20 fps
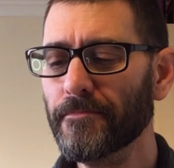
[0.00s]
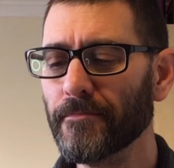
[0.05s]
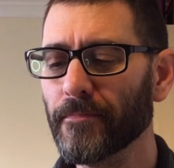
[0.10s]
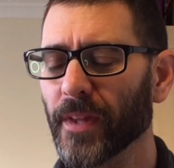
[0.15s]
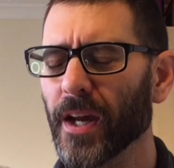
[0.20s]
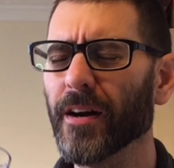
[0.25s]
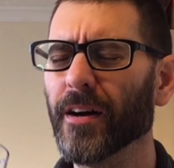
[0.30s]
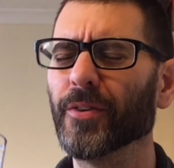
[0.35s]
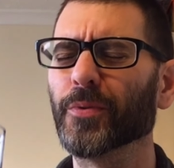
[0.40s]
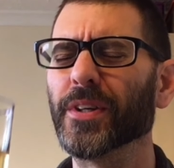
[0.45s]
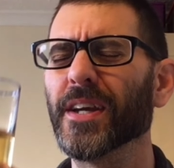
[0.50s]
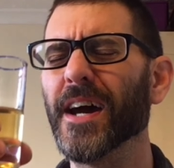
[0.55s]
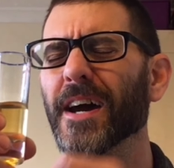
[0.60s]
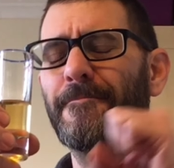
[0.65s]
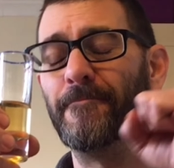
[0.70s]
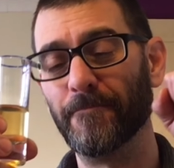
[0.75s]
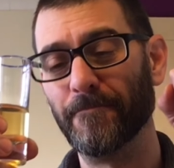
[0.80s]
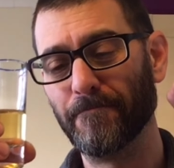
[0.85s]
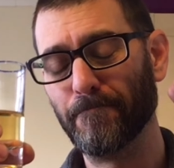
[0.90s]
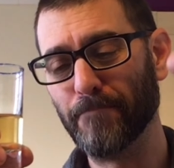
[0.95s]
Oh yeah,
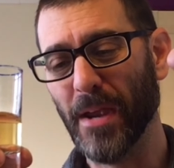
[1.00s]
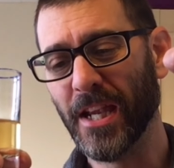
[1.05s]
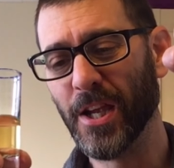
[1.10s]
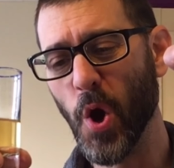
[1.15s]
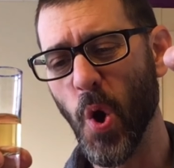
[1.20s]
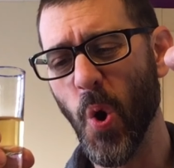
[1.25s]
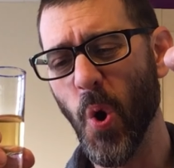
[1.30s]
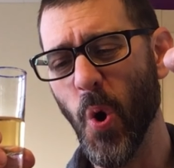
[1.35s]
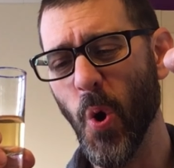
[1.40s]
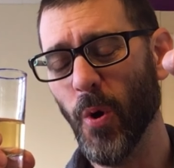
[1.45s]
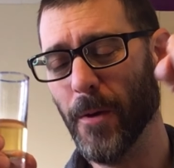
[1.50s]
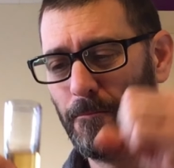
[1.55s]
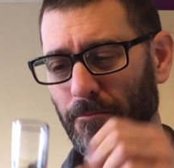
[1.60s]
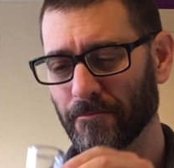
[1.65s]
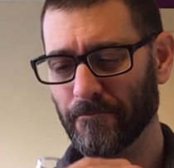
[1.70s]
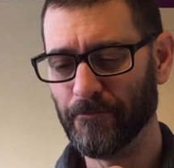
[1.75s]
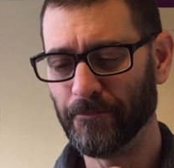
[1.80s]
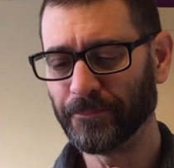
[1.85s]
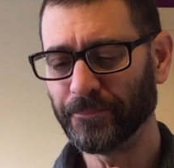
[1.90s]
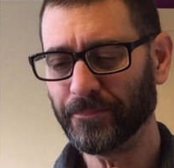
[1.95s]
bingo!
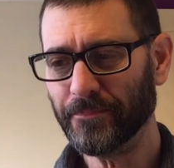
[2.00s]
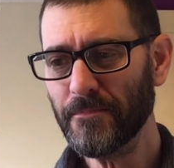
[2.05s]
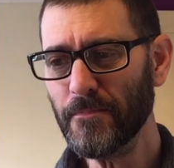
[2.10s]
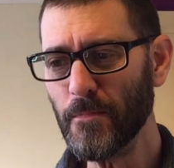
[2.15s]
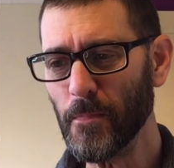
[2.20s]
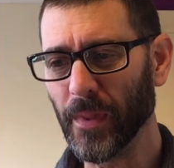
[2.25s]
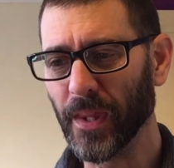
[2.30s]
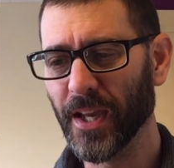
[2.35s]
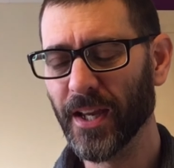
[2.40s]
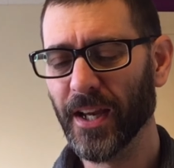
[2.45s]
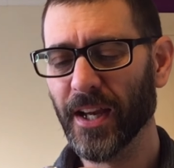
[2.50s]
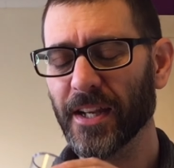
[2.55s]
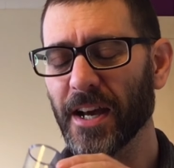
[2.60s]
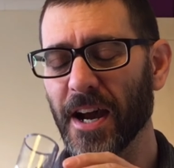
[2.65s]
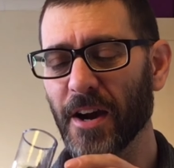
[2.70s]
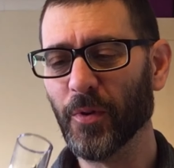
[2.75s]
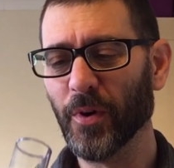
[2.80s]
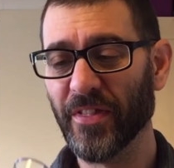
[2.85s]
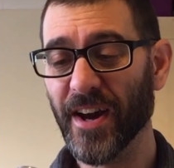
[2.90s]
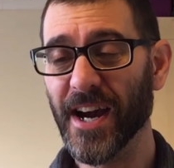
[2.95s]

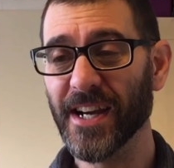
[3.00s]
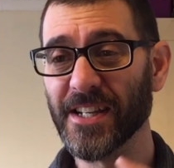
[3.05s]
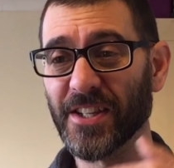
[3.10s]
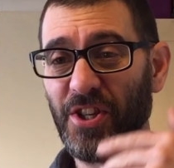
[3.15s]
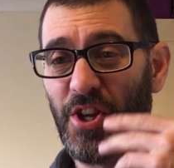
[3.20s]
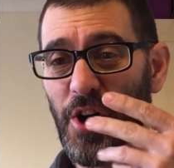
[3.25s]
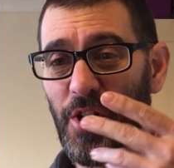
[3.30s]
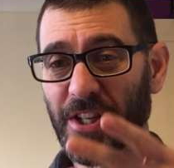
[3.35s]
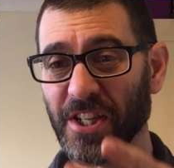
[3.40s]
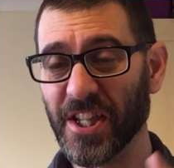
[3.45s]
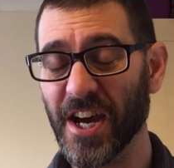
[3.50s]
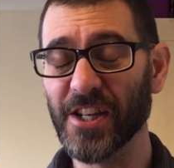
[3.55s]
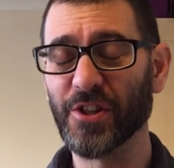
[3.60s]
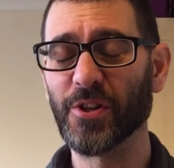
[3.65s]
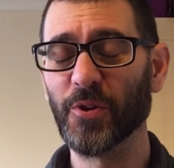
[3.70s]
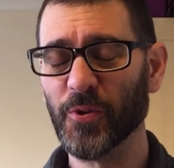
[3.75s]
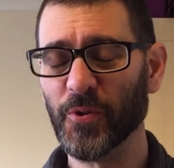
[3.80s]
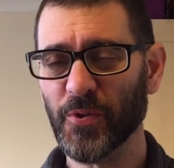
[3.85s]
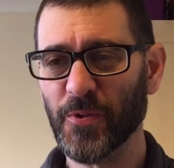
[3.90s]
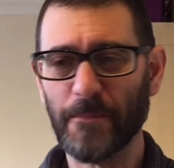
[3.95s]
Now that is nice, that
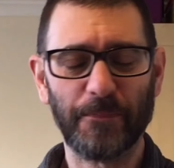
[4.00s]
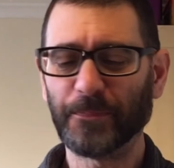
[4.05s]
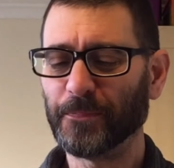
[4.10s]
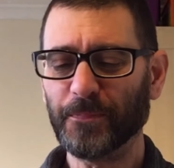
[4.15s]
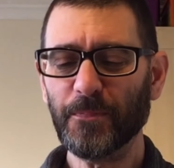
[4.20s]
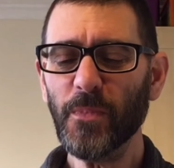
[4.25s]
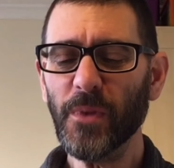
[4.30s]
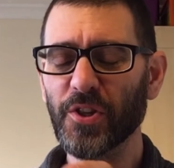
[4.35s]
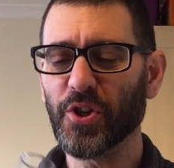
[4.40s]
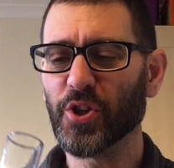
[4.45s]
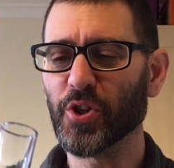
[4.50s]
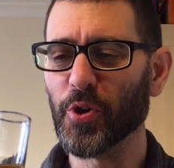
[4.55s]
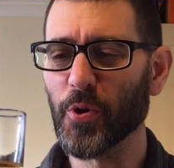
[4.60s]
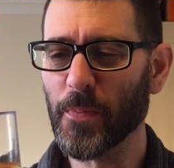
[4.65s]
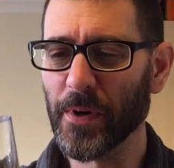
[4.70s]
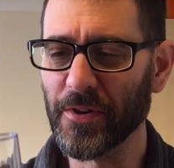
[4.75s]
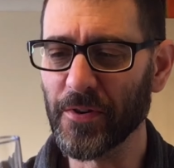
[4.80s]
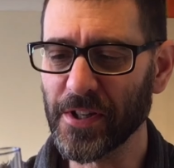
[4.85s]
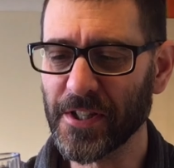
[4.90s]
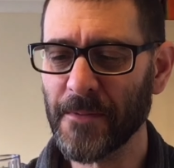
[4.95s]
is
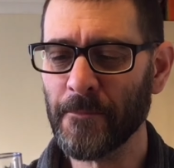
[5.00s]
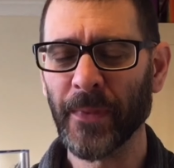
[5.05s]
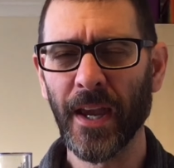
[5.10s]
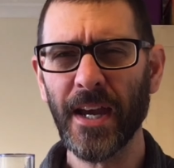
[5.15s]
super nice.